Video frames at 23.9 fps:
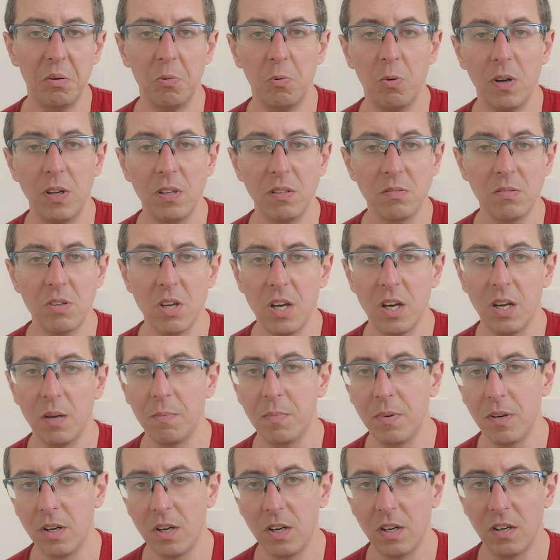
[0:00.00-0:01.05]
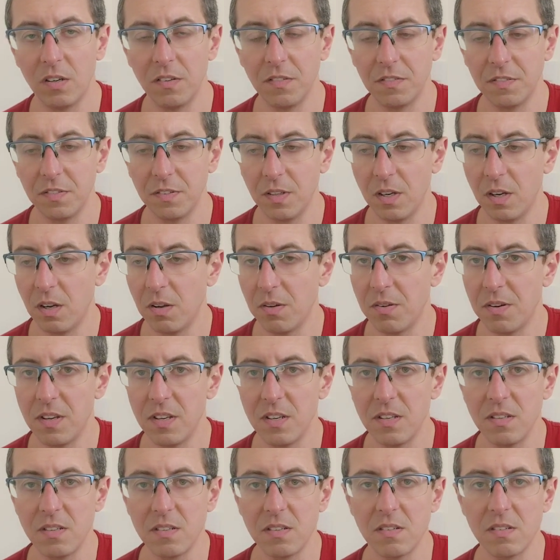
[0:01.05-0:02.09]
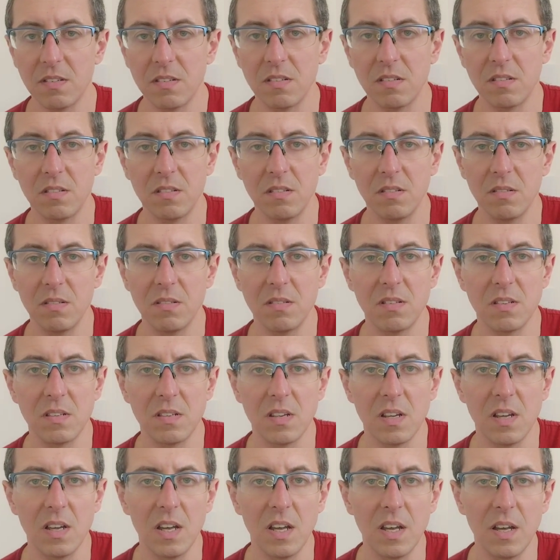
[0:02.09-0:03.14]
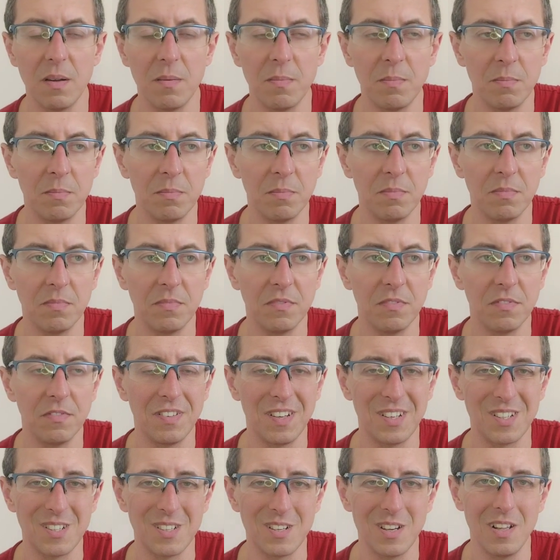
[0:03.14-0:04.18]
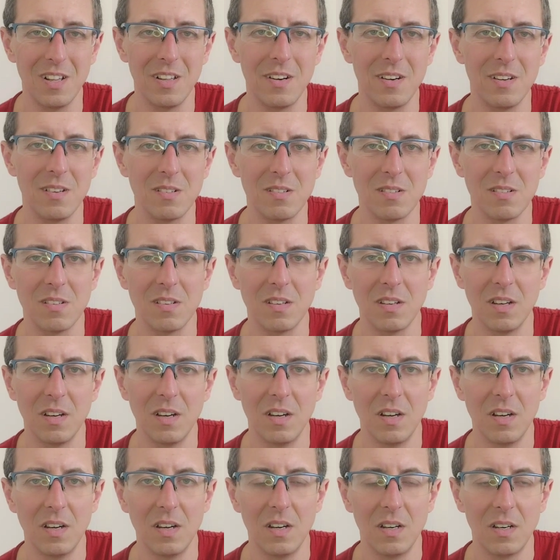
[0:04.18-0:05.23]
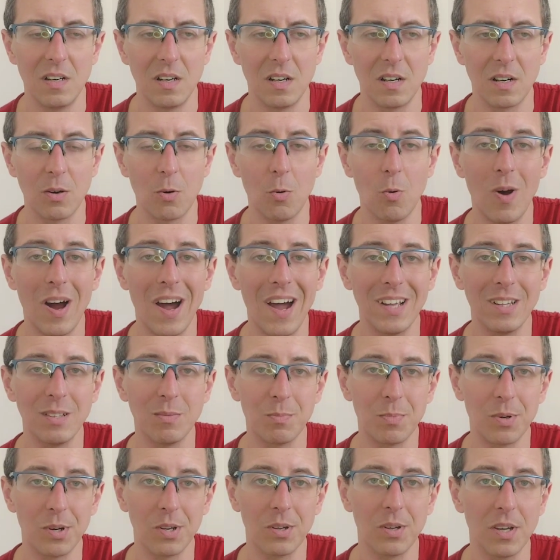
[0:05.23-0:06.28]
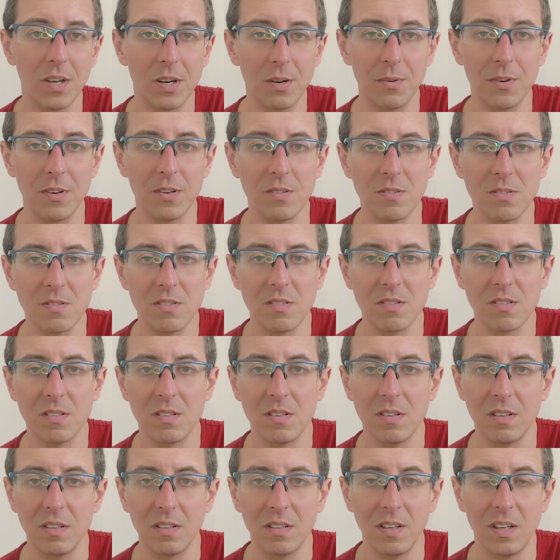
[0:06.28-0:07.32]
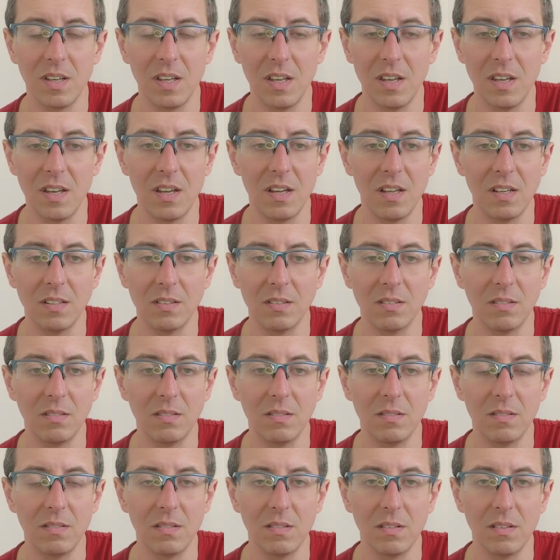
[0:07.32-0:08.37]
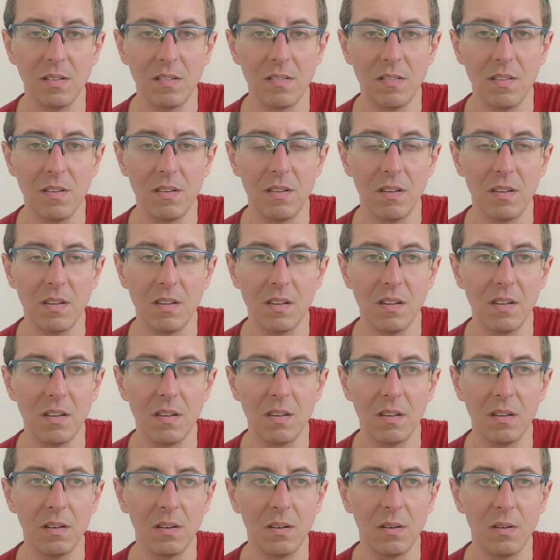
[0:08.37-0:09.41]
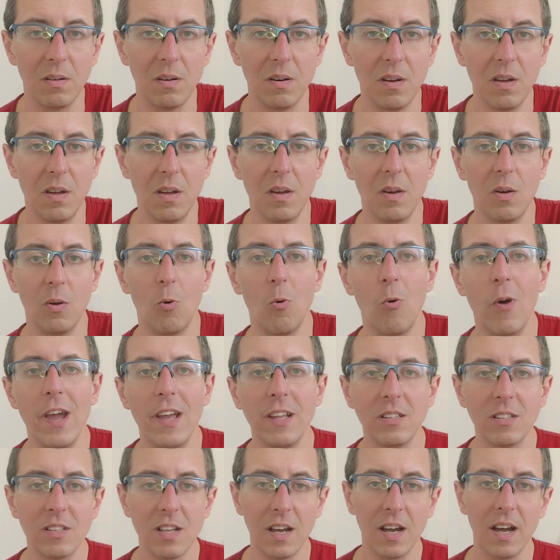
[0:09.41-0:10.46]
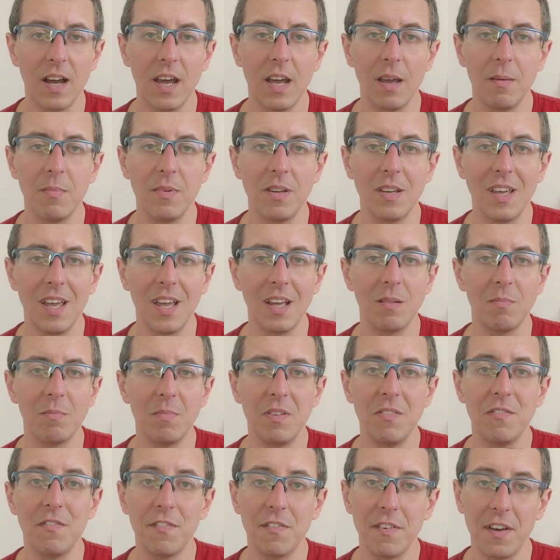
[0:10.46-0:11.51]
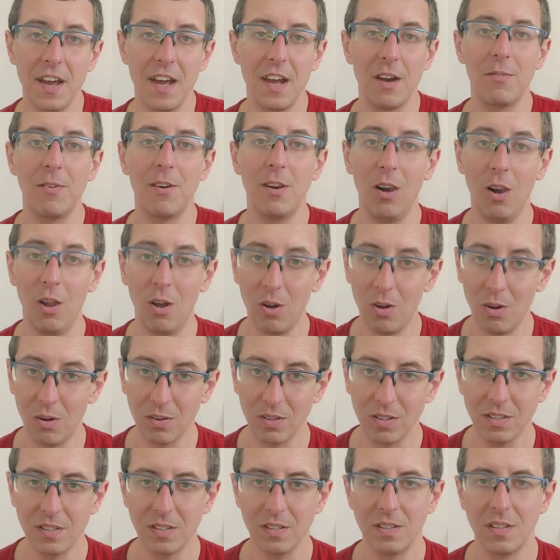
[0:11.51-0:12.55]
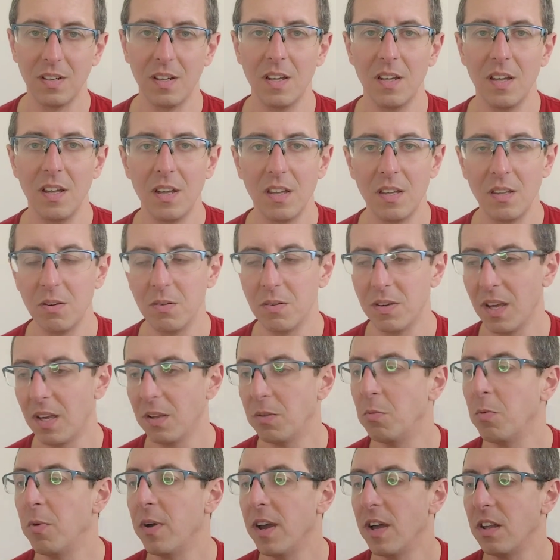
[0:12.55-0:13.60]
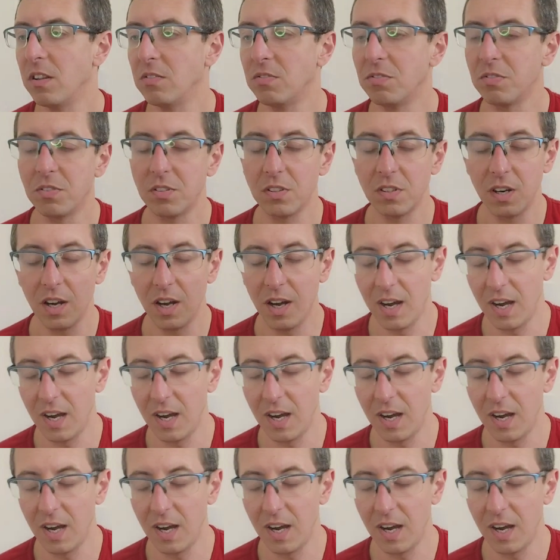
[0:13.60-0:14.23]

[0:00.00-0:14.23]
One top of all this, some facilities are quite precarious and the wait time can be very long. You can wait for